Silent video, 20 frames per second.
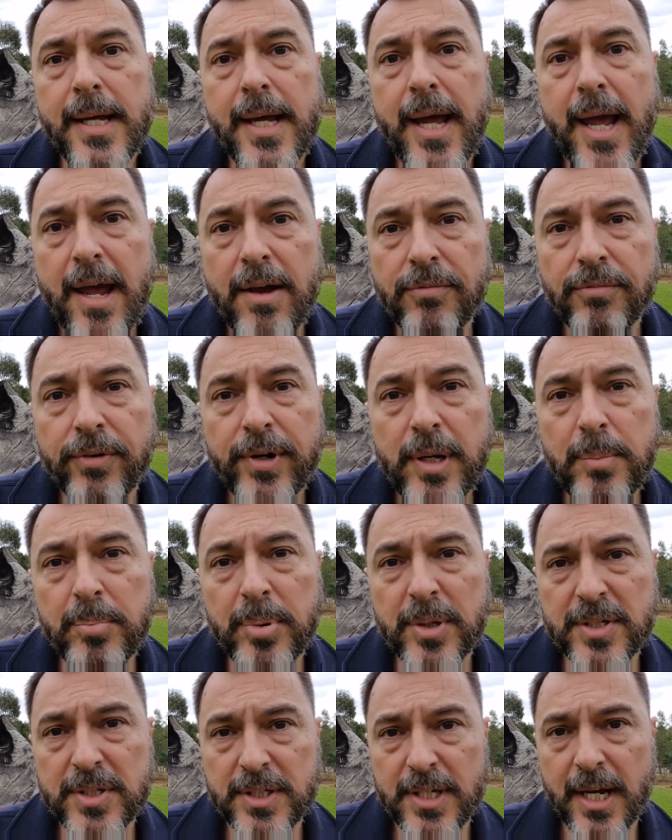Every
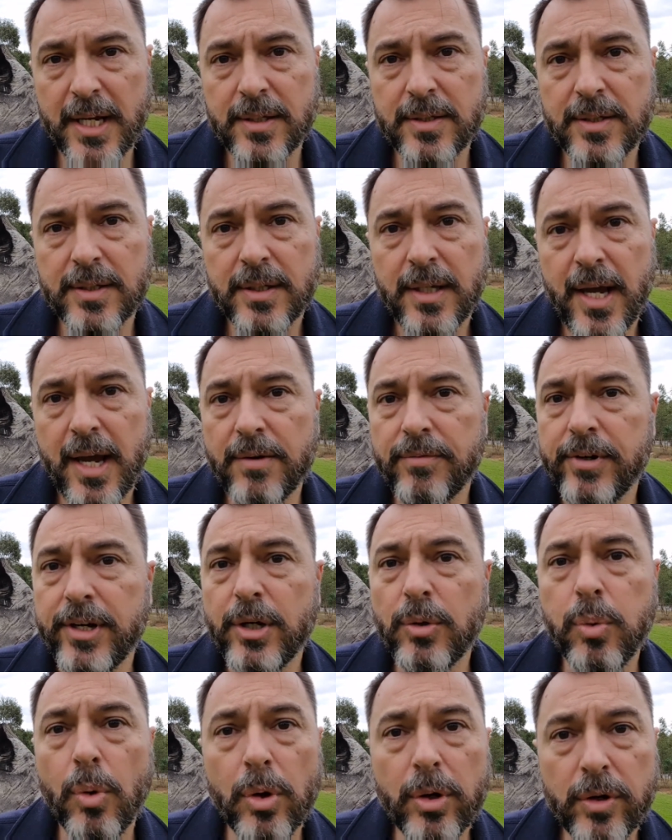percent, every
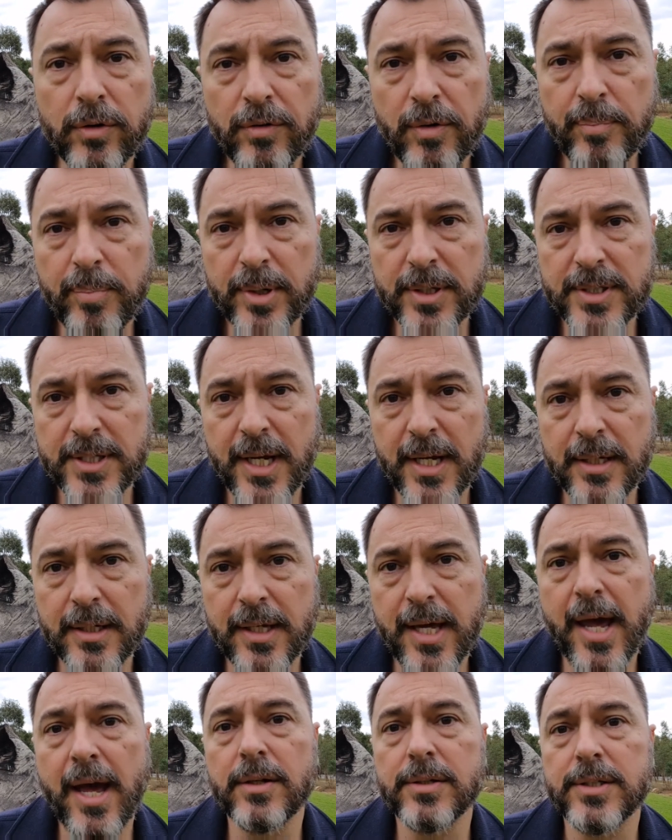0.25%
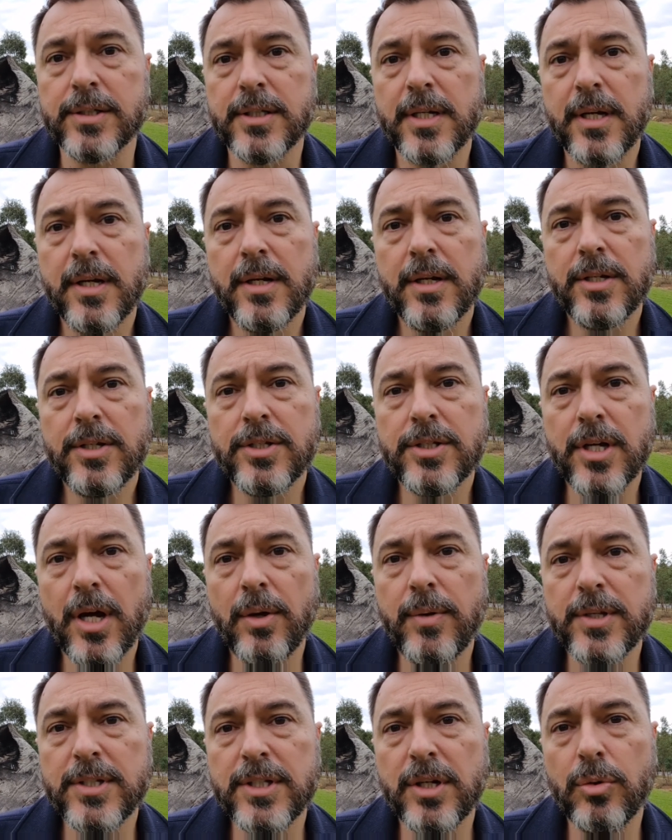counts. So
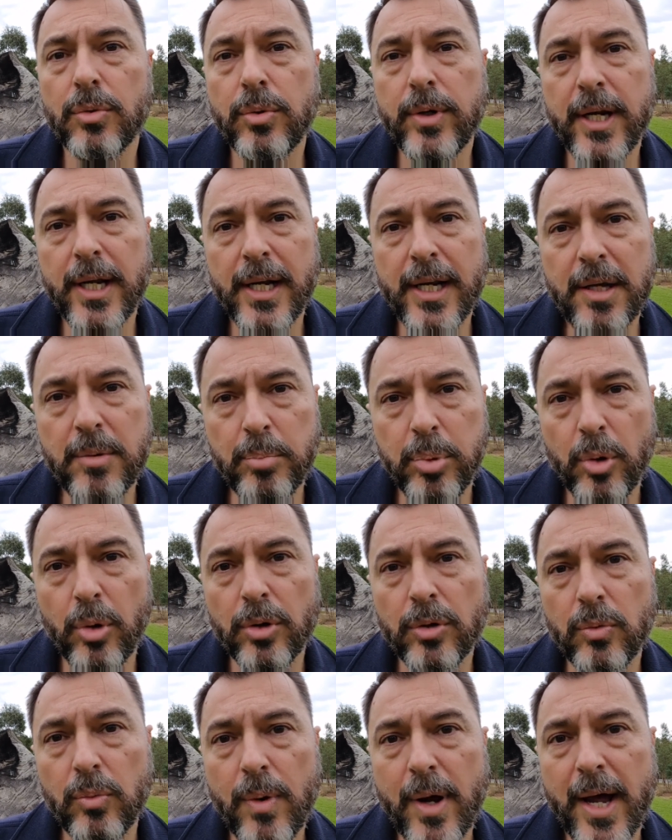it's a really
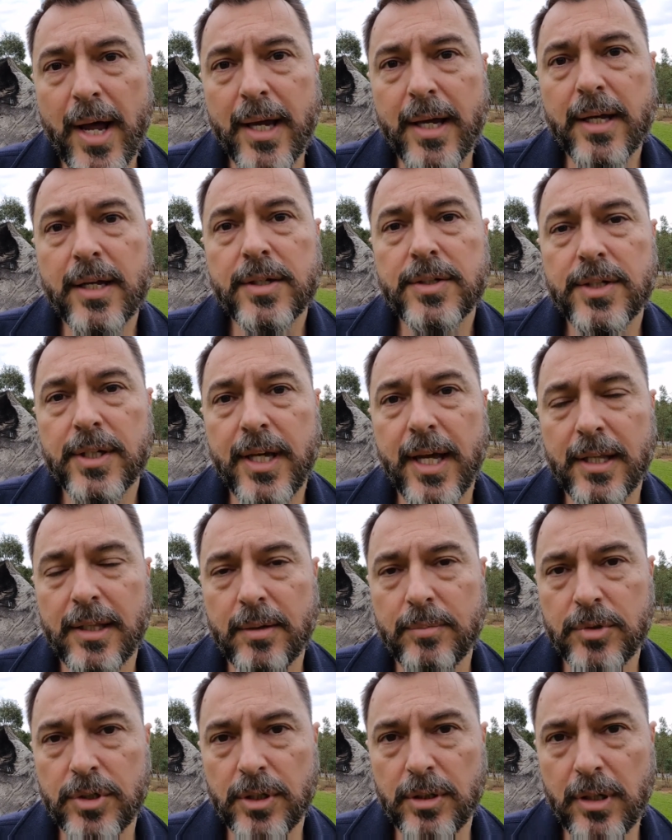important way to get
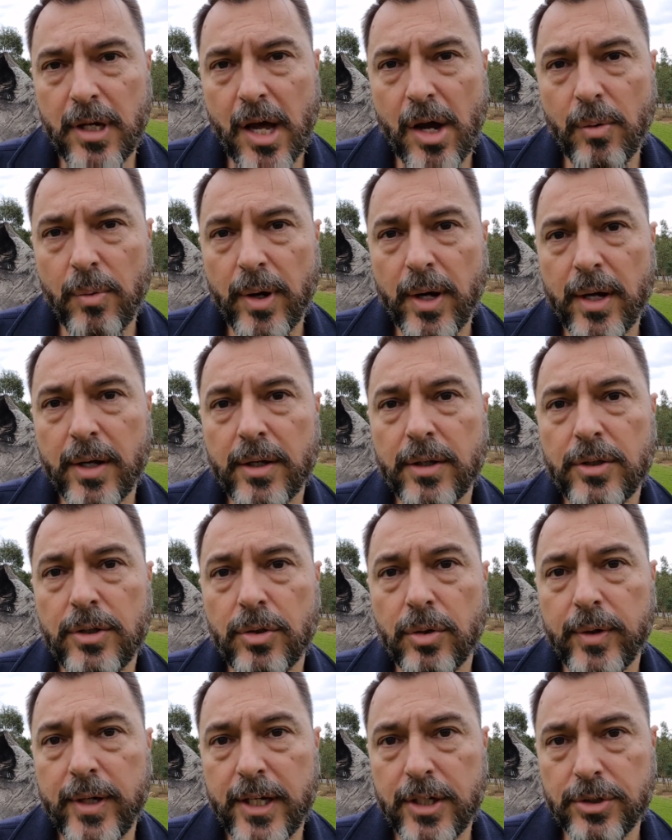them to lower
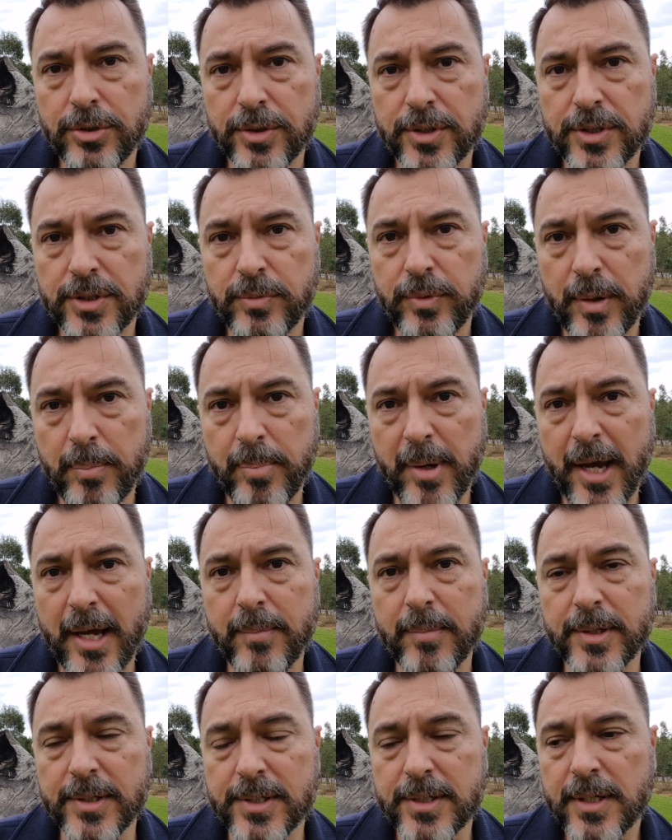your interest
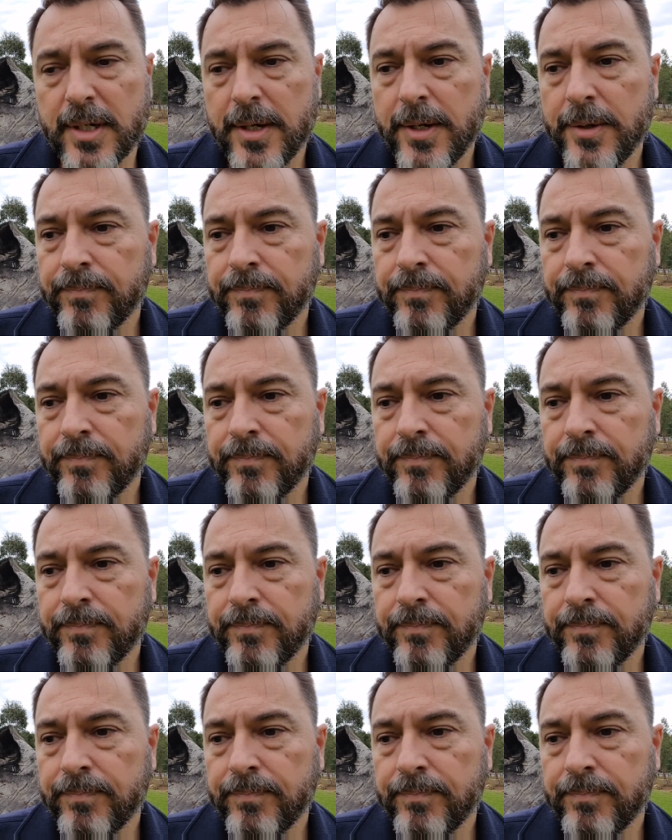repayments.